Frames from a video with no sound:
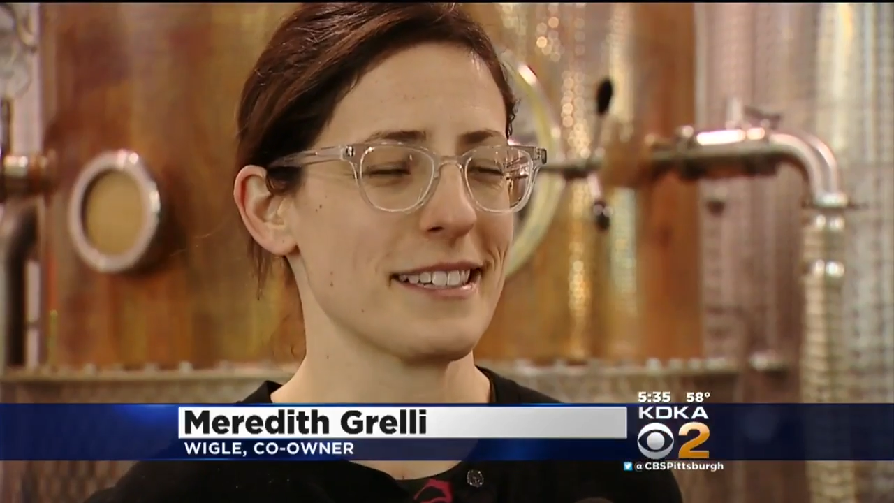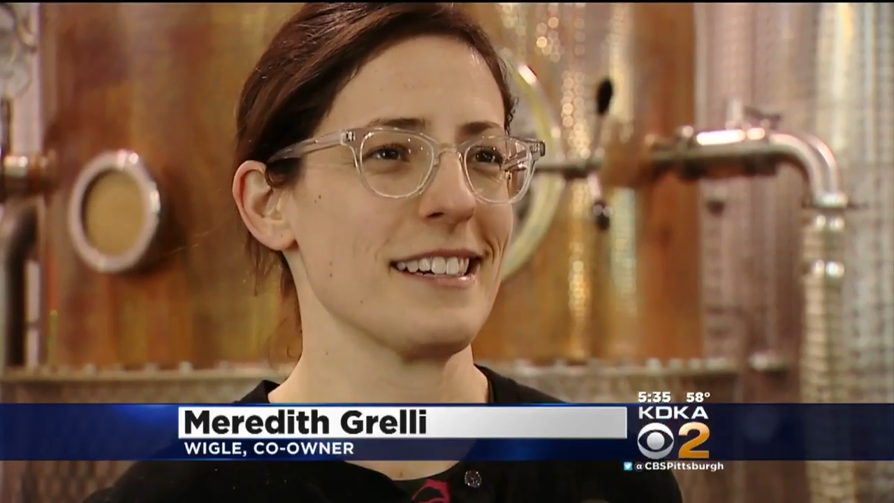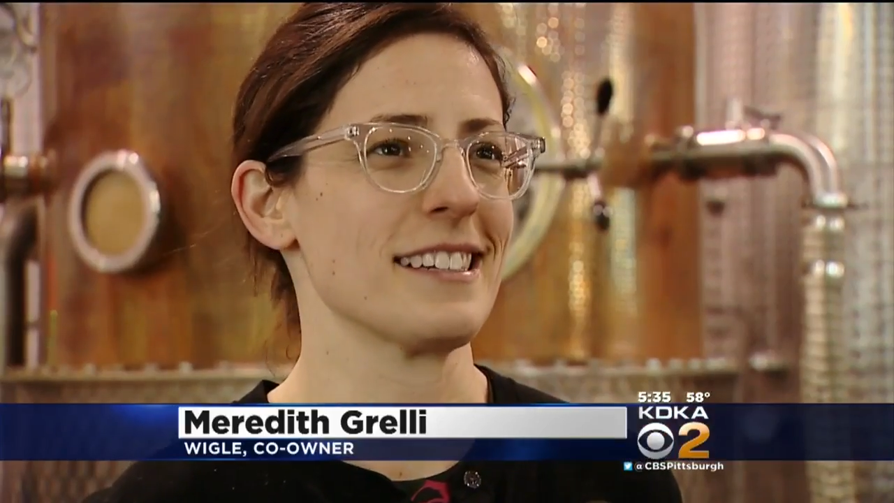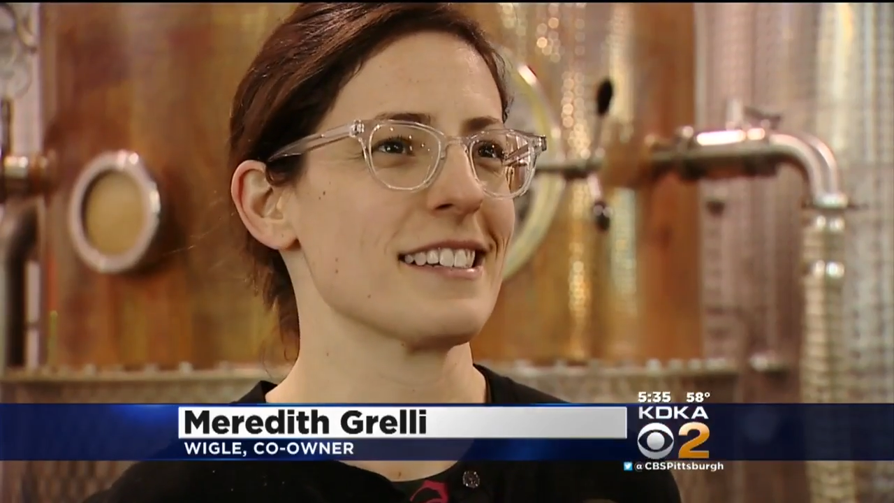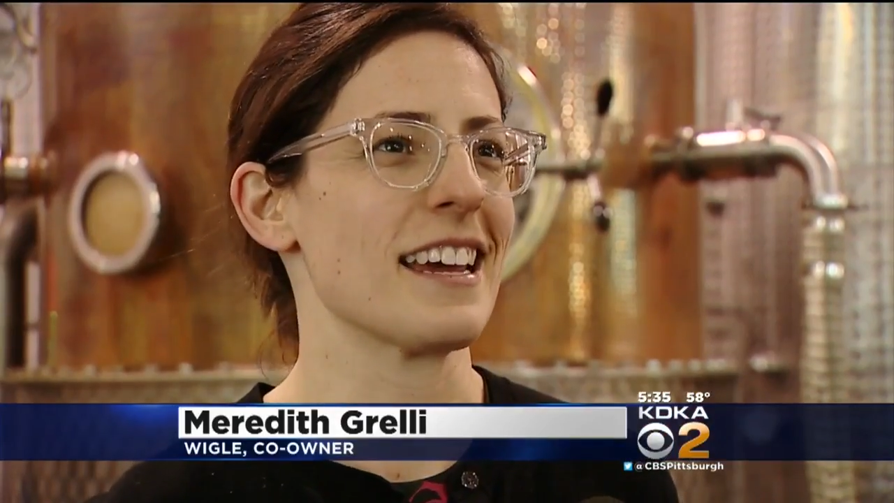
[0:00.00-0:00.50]

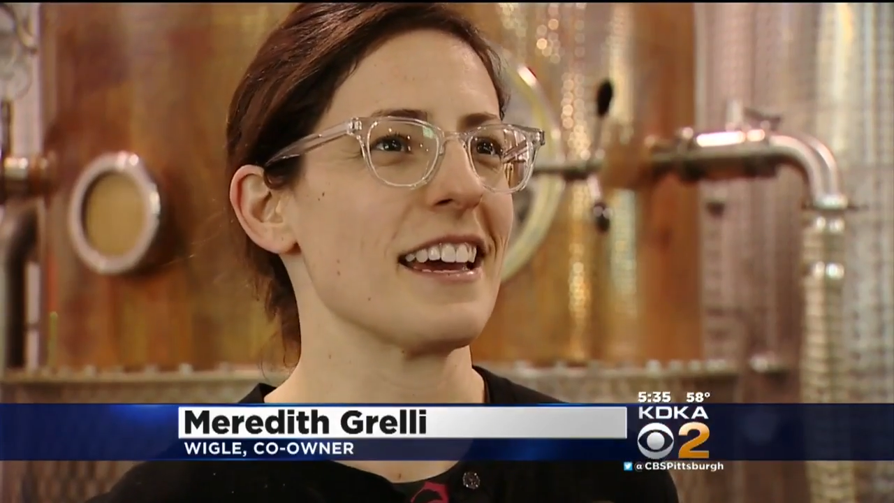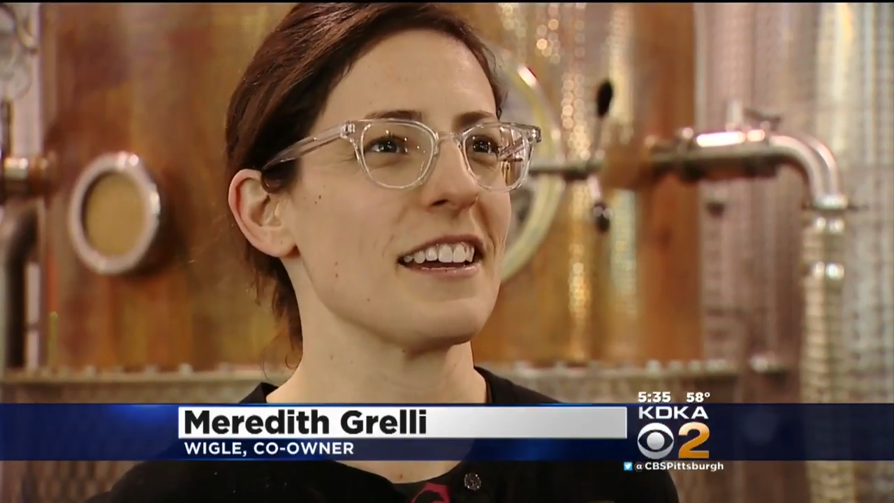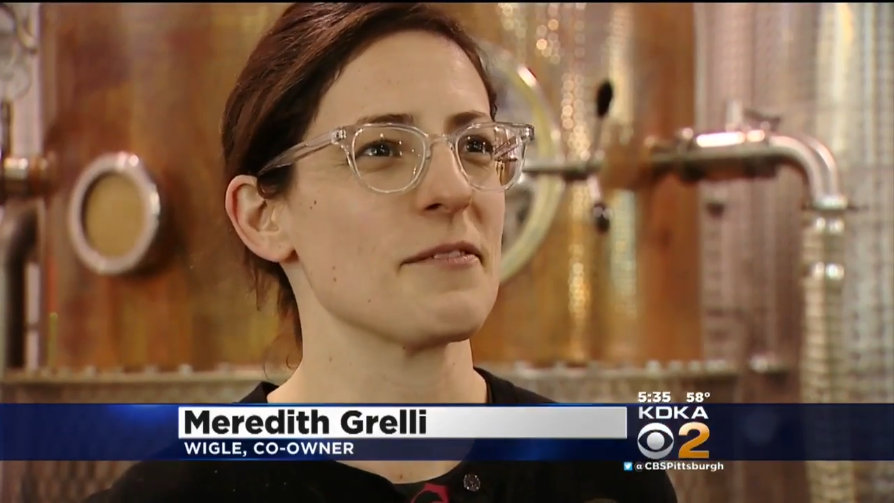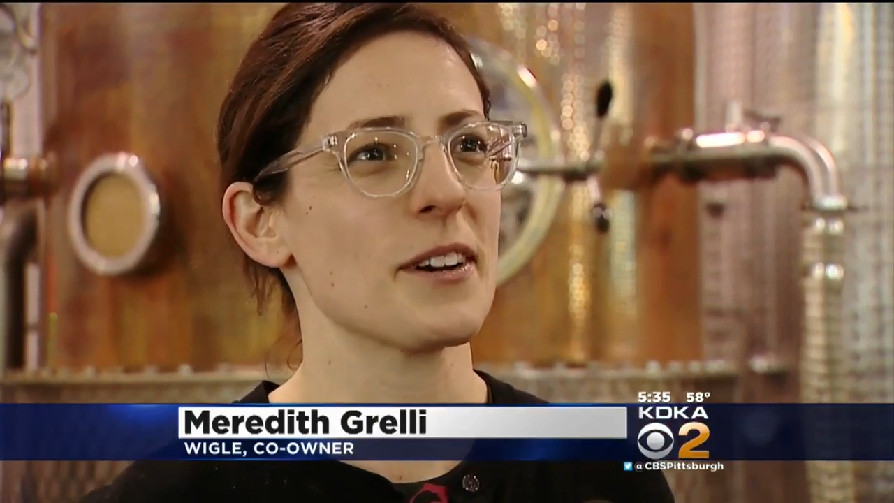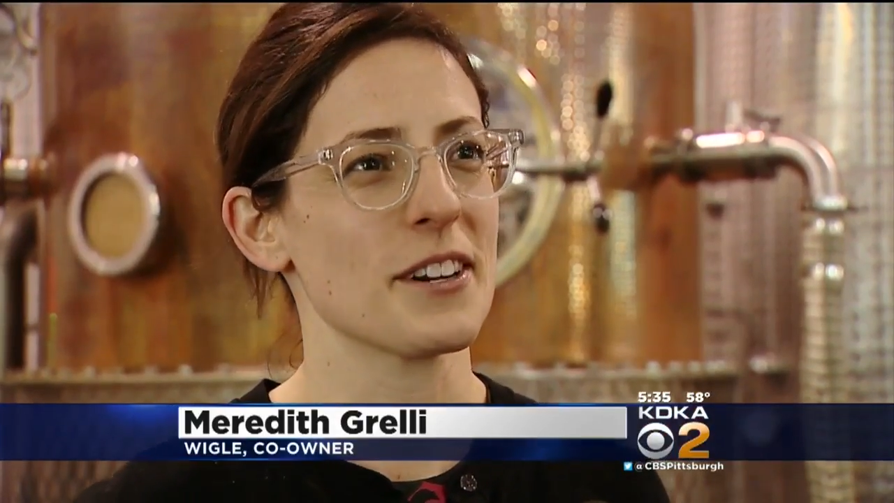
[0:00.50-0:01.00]
business,
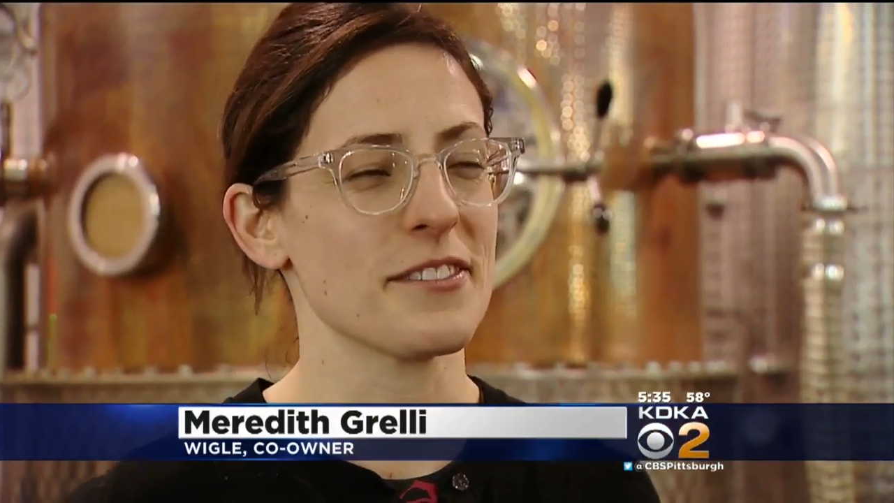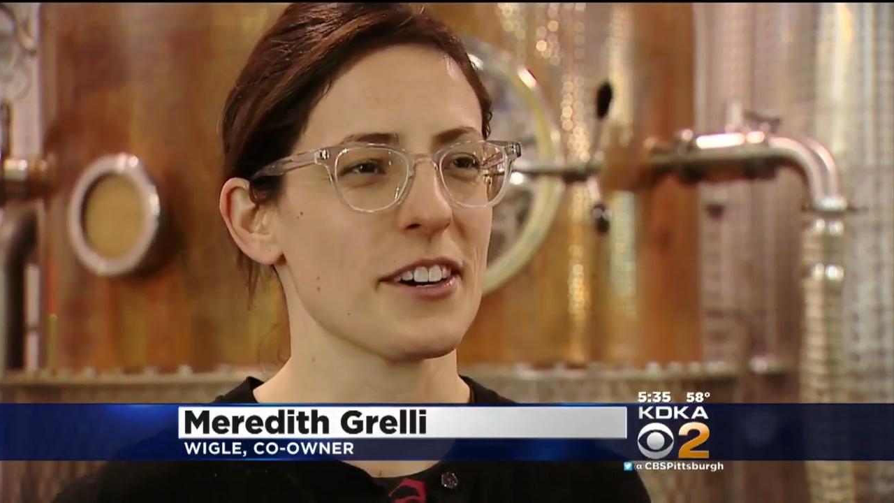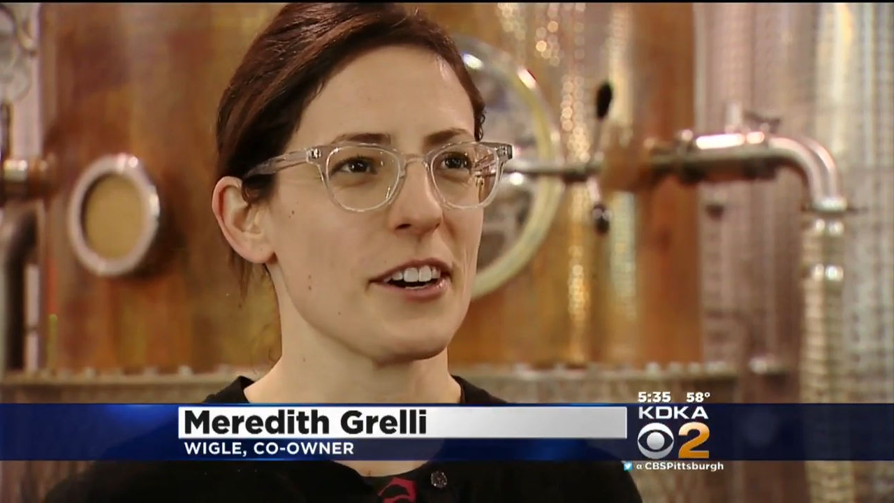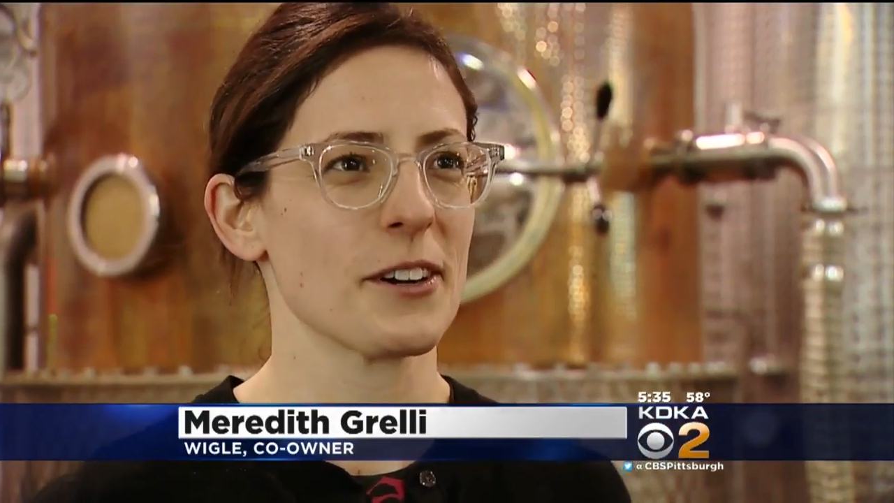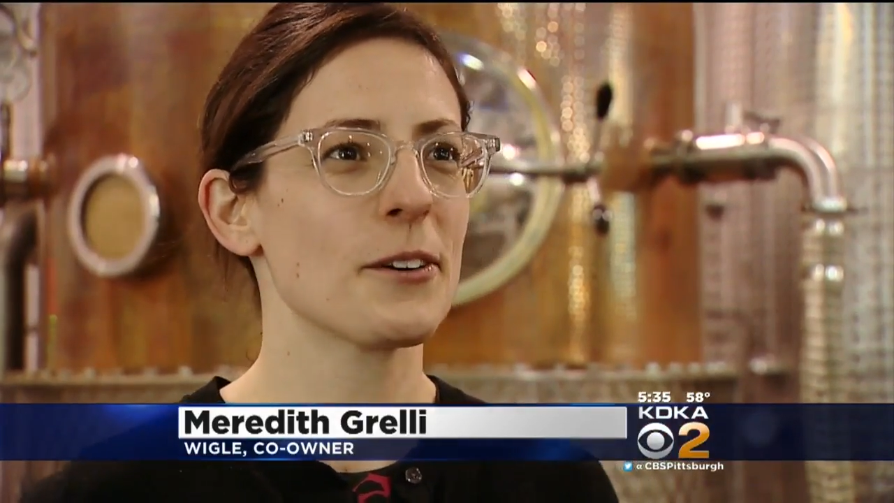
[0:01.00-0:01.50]
and one of our